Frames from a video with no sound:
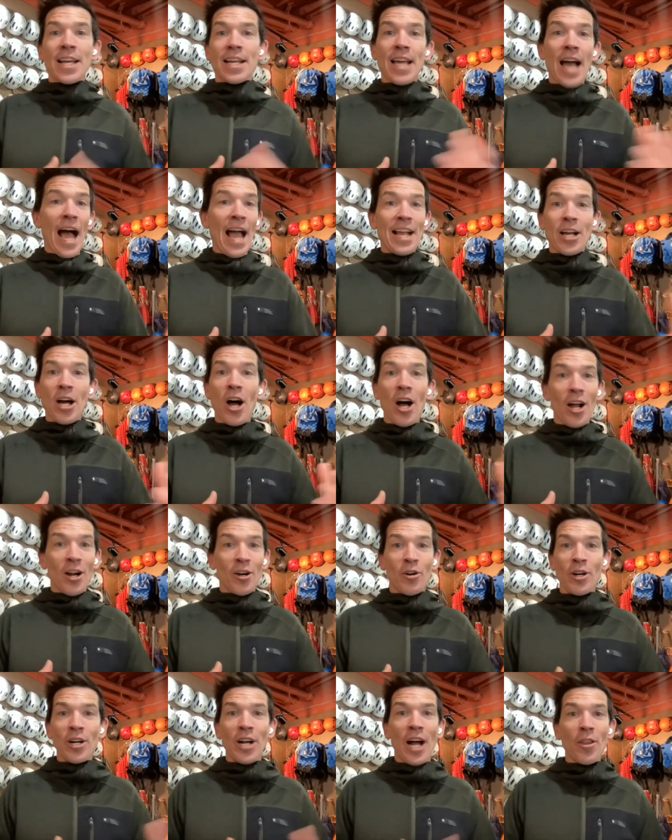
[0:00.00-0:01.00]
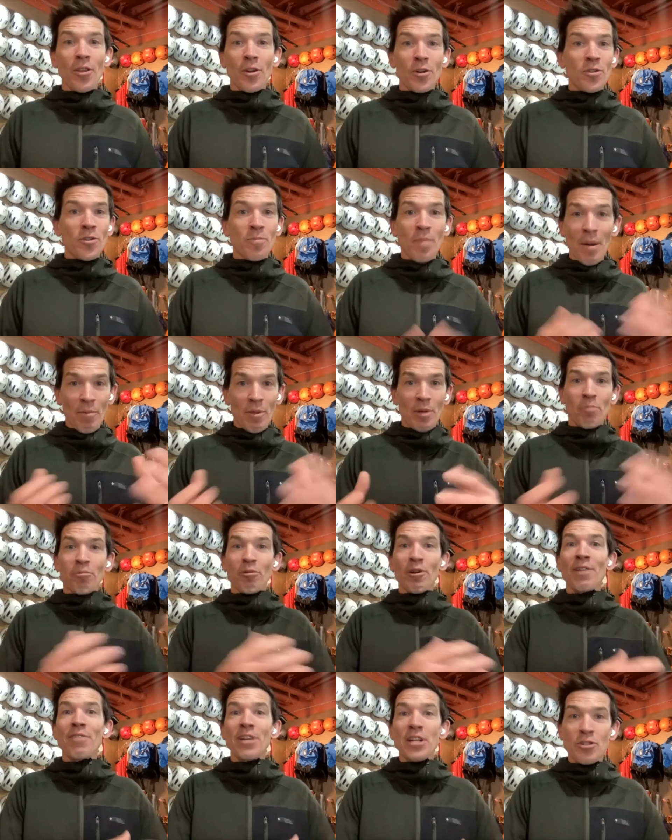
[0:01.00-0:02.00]
Guy Cotter and others, maybe the
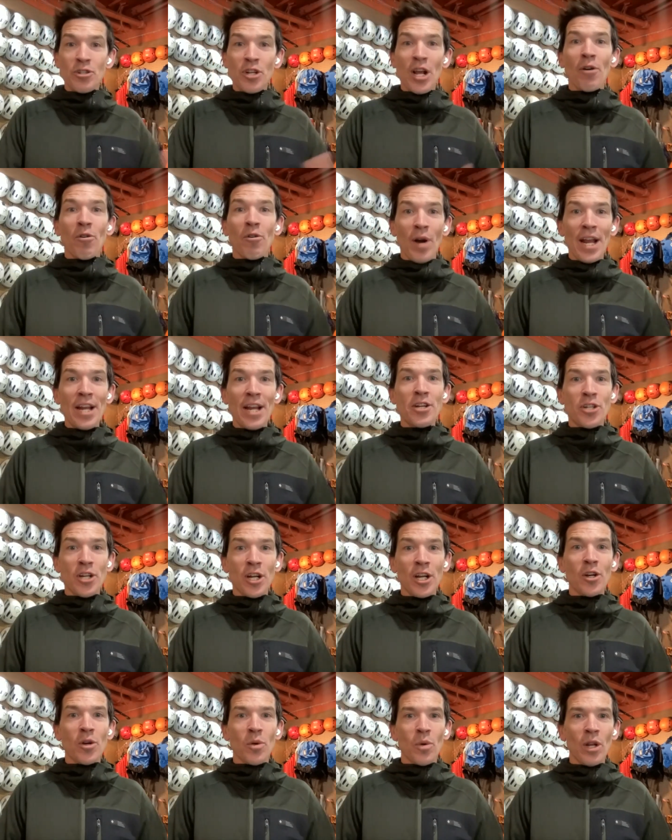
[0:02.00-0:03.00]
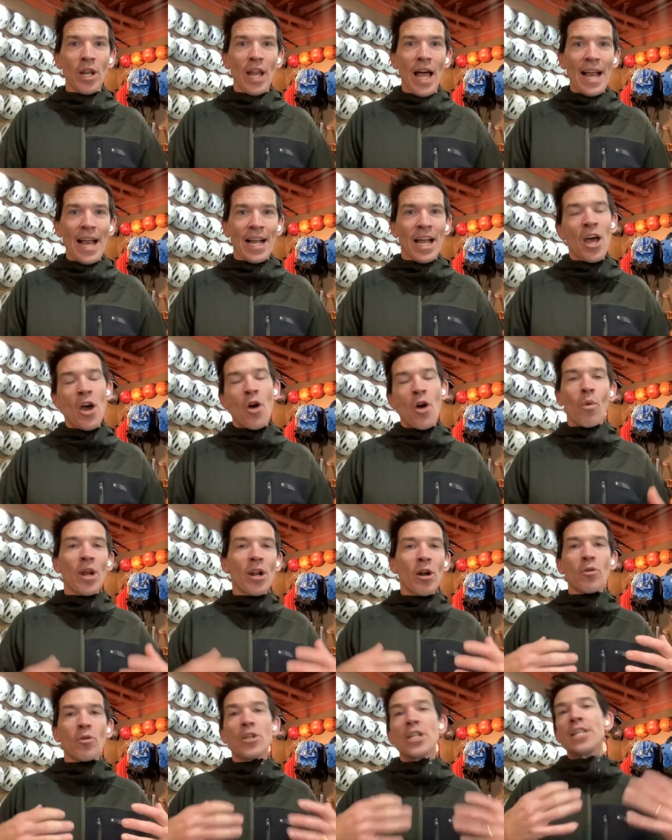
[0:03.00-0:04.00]
previous generation who were like, we
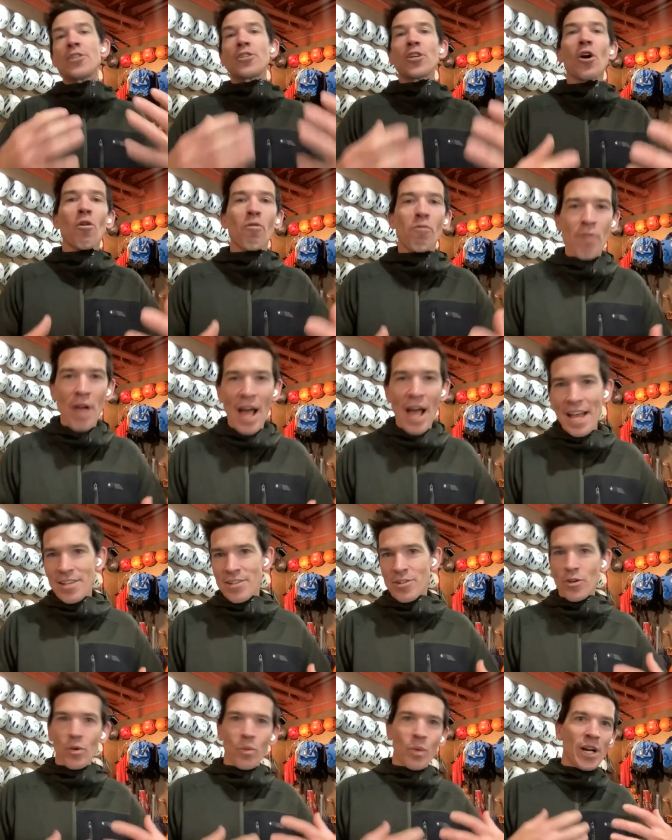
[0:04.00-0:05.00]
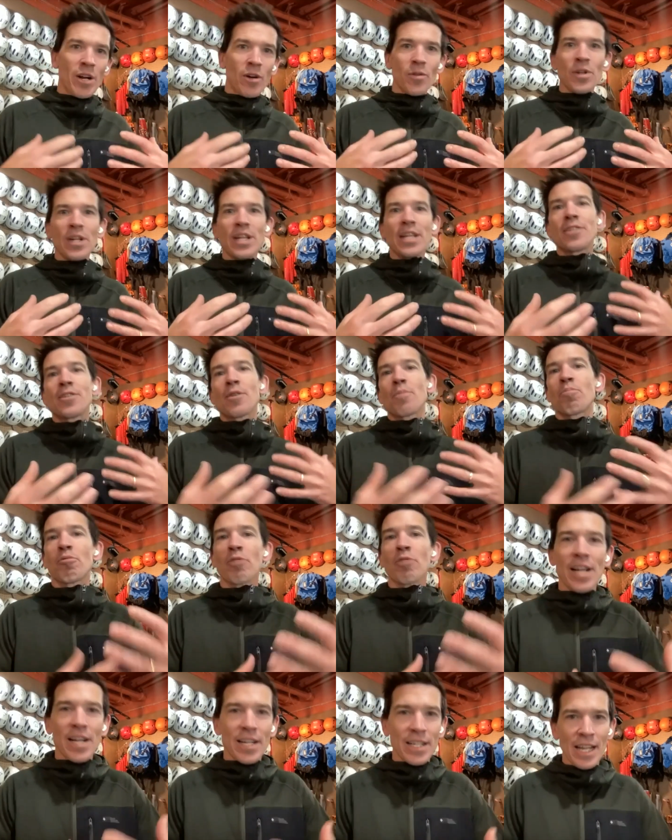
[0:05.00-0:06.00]
don't need to go faster. We don't need to
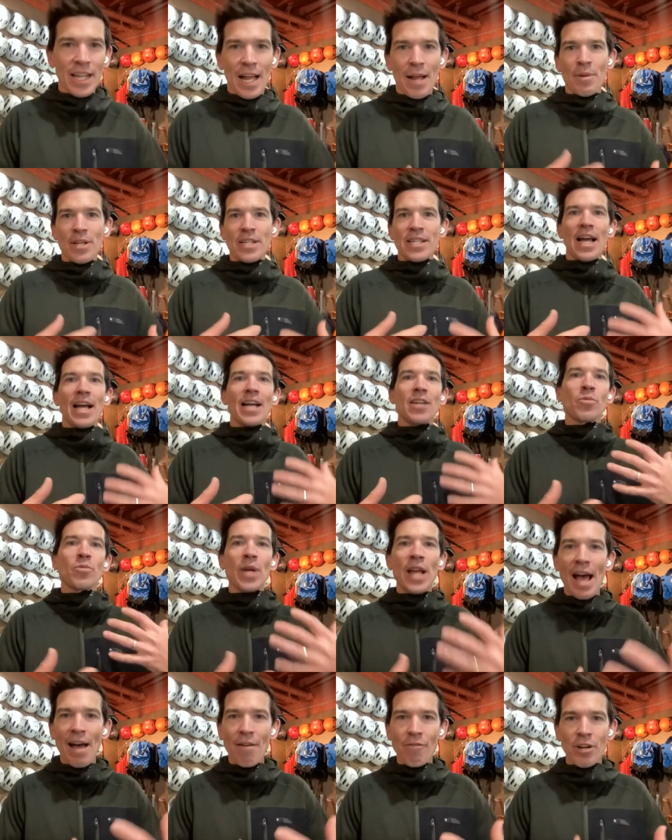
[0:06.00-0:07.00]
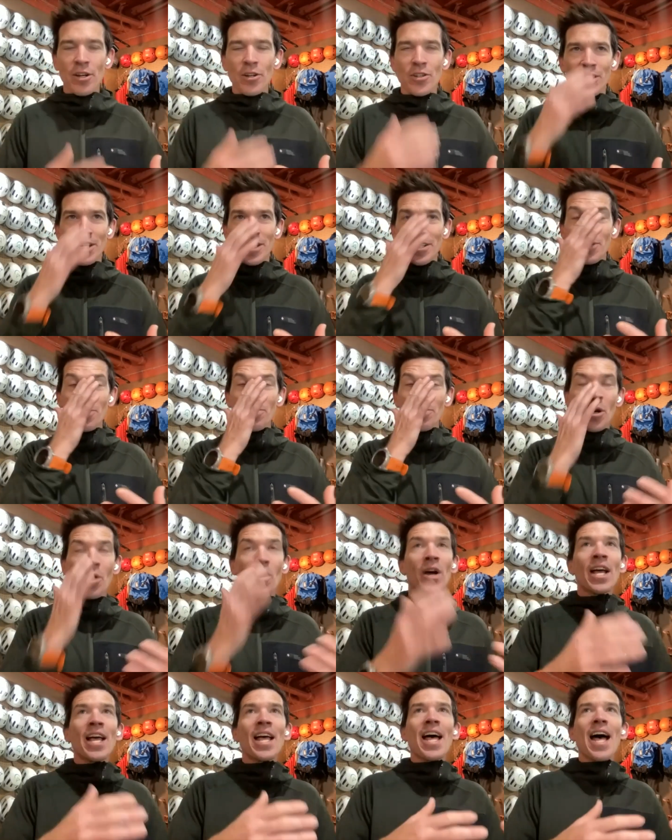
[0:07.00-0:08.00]
pre-acclimatize. We have a good system. So
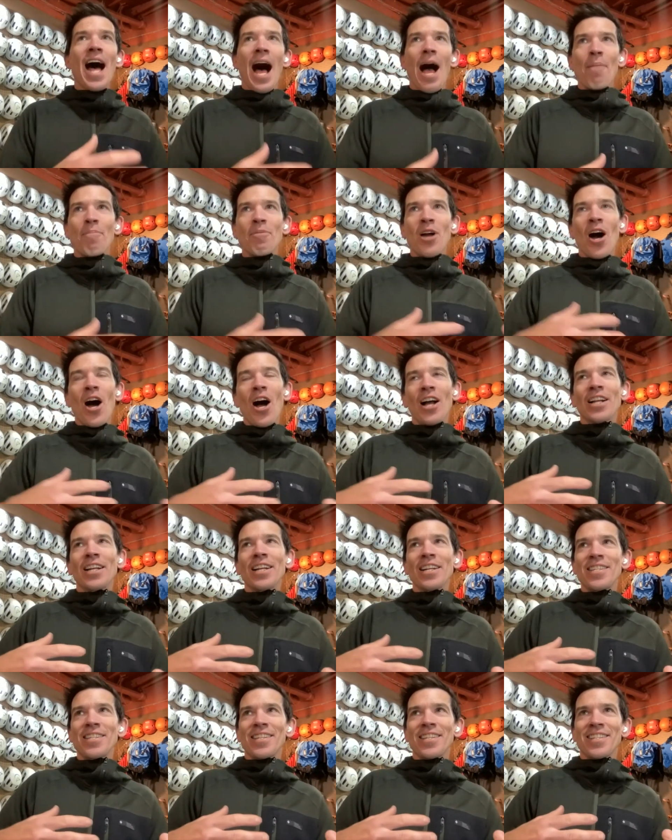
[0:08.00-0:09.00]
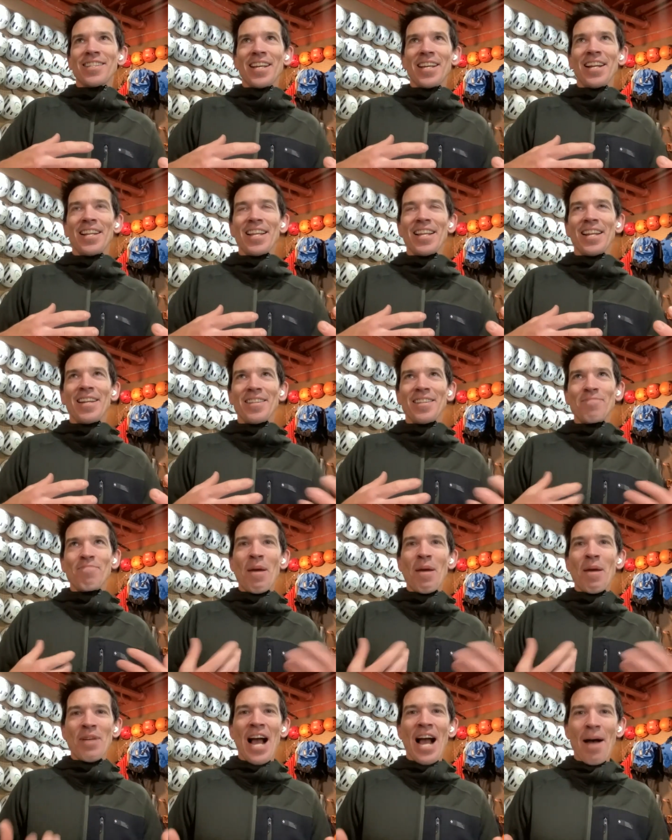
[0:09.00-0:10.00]
I'm cognizant that
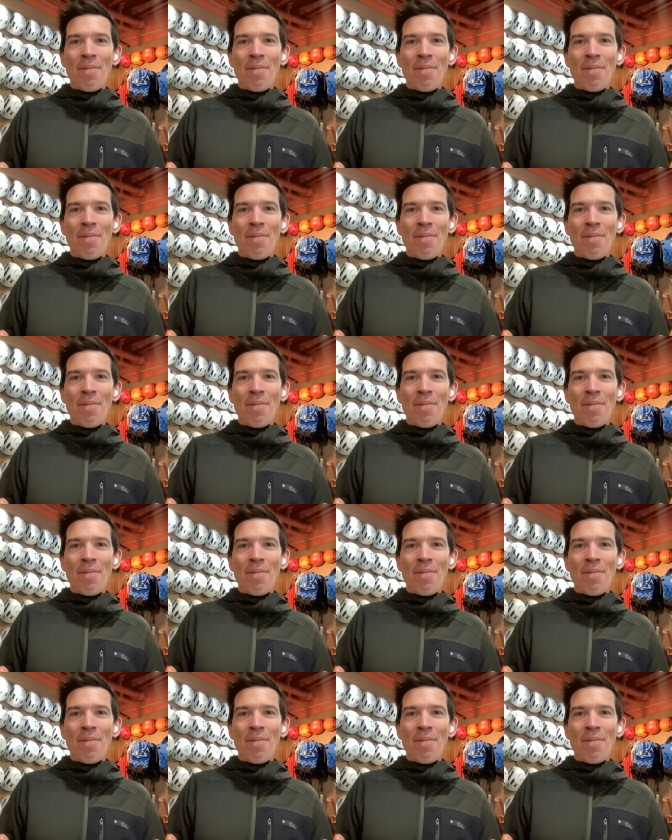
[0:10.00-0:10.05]
maybe